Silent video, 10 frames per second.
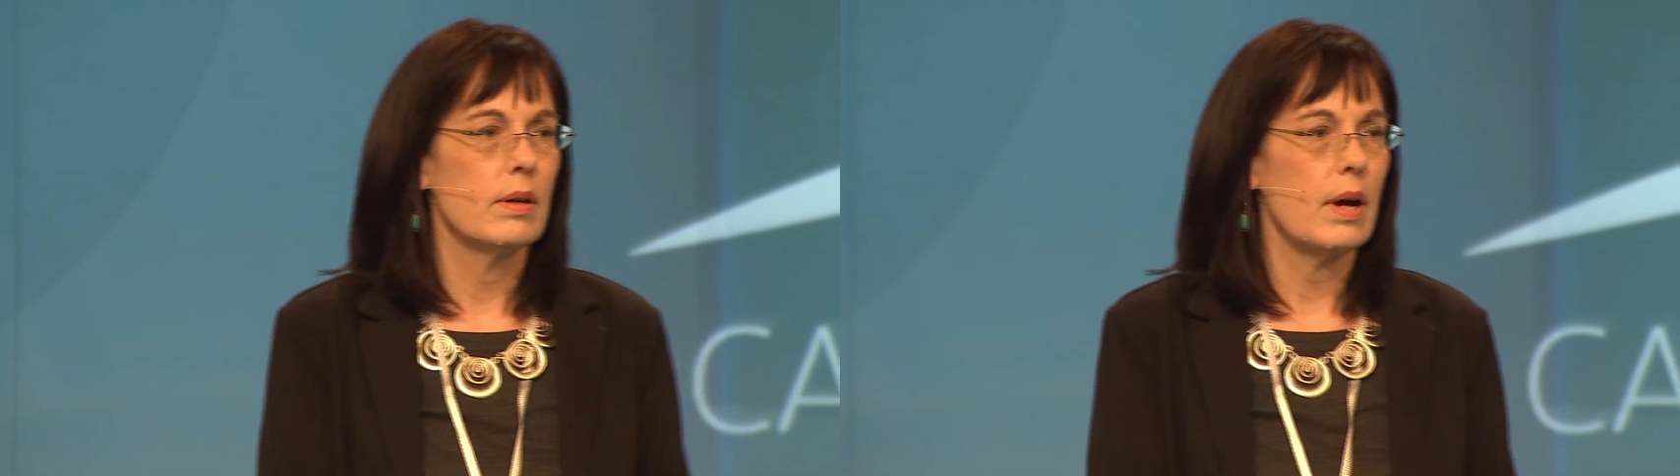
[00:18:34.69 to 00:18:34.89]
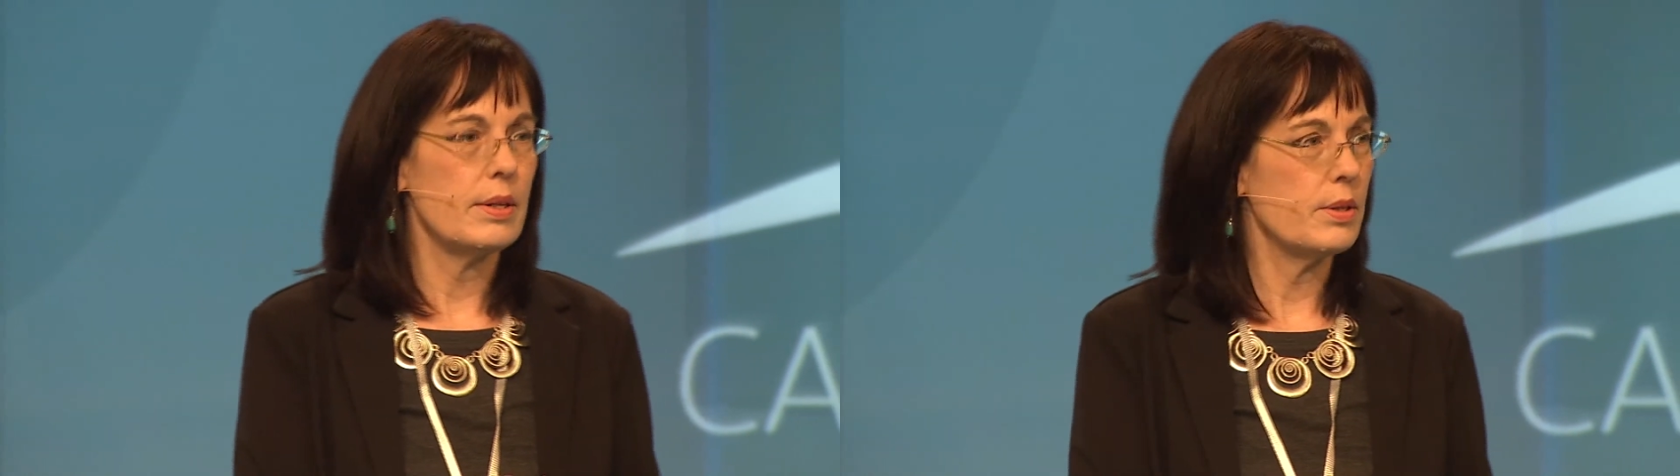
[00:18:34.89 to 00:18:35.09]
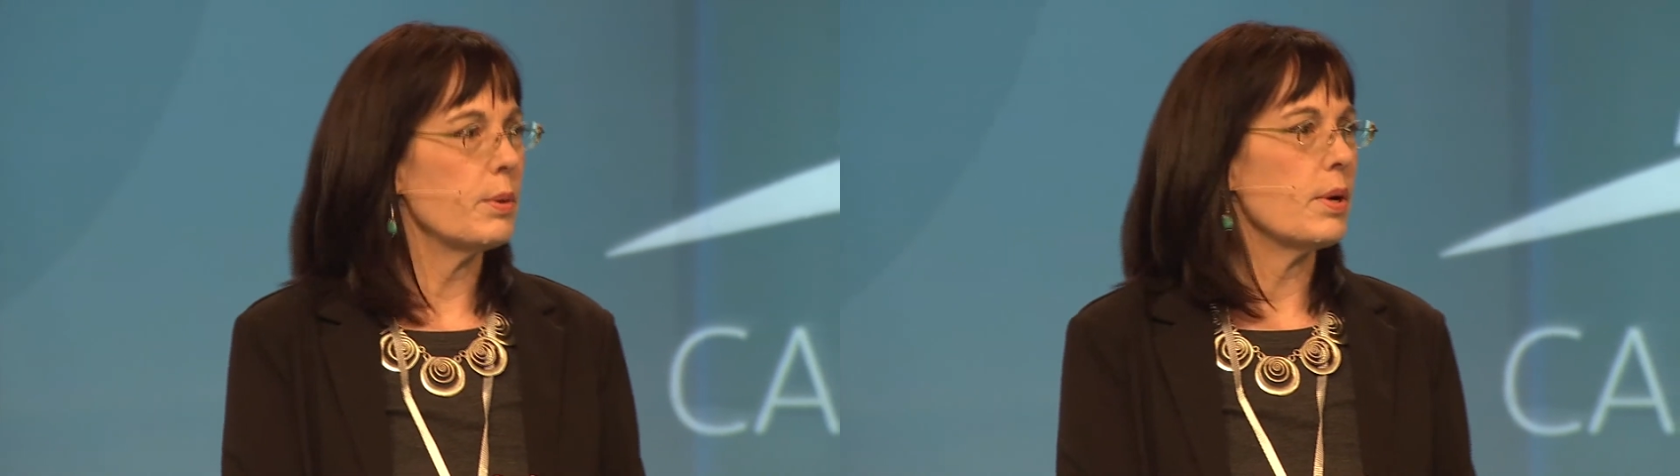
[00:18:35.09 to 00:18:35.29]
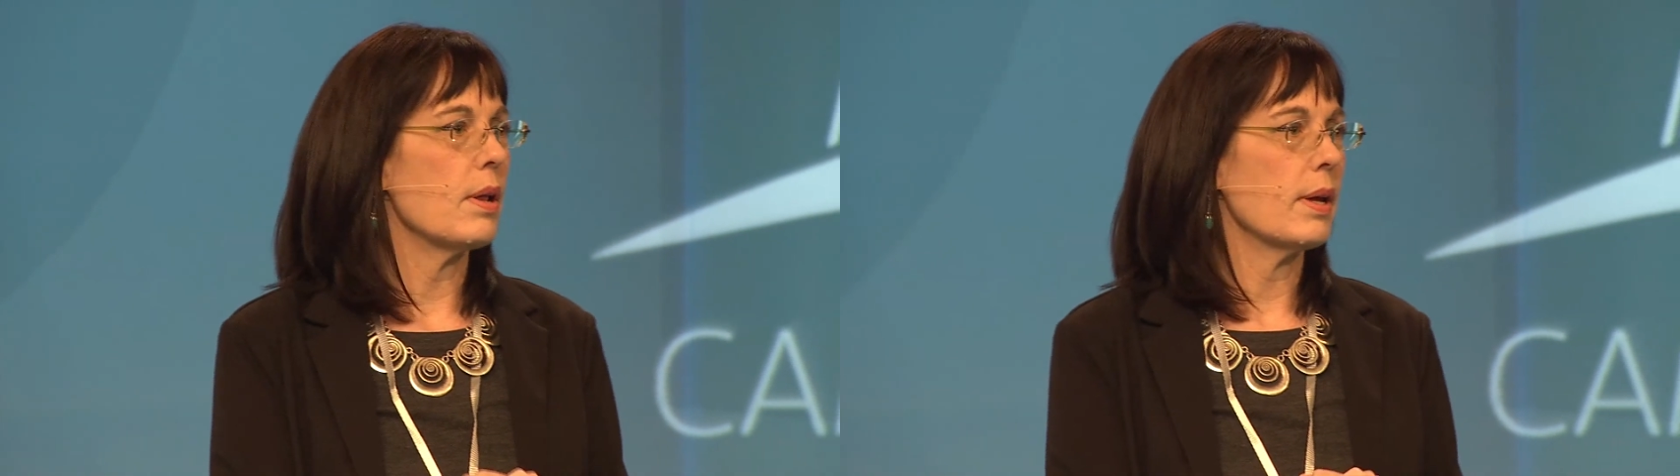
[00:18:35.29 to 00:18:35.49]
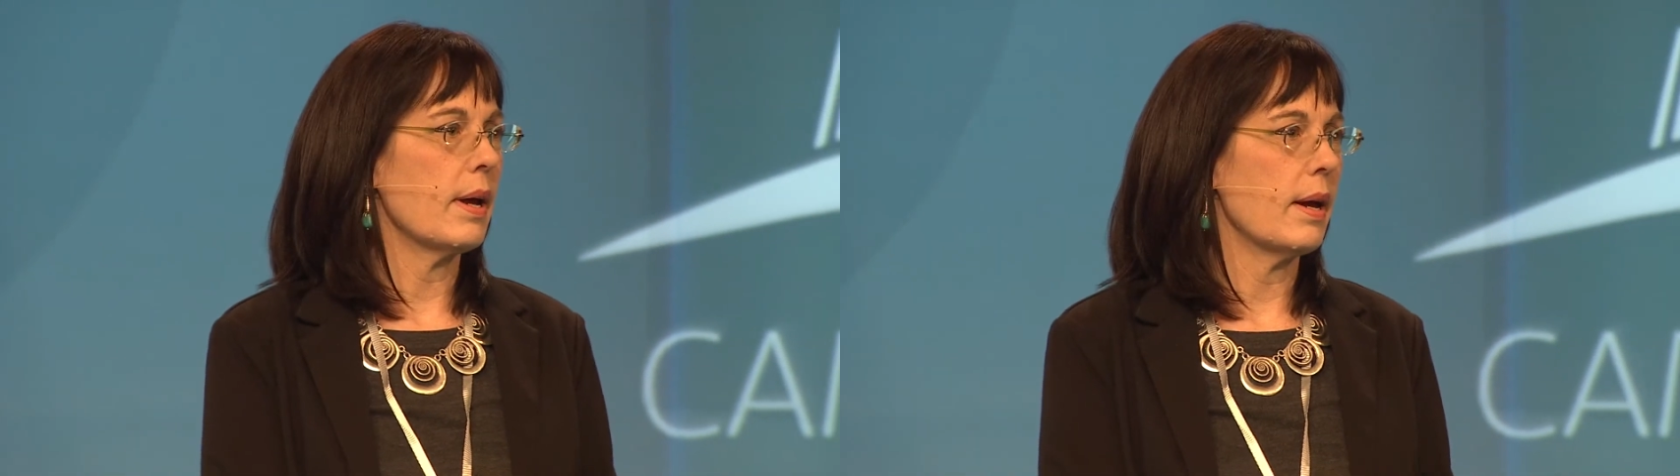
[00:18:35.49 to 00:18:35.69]
I'd do it
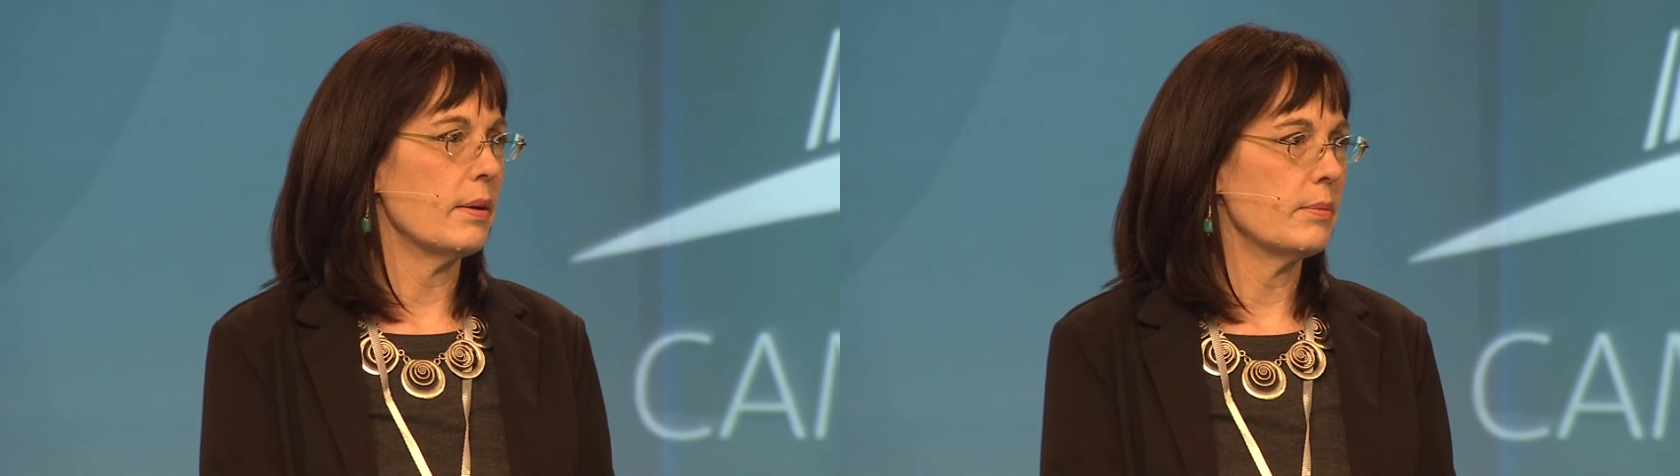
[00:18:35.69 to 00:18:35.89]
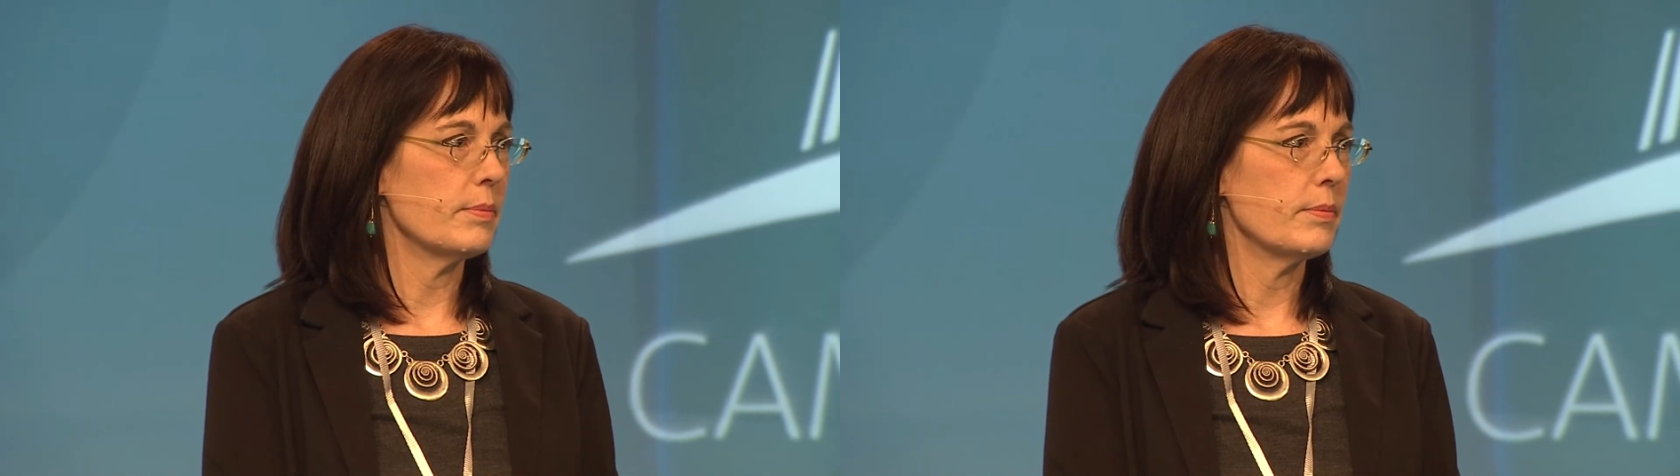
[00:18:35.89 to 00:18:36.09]
all again.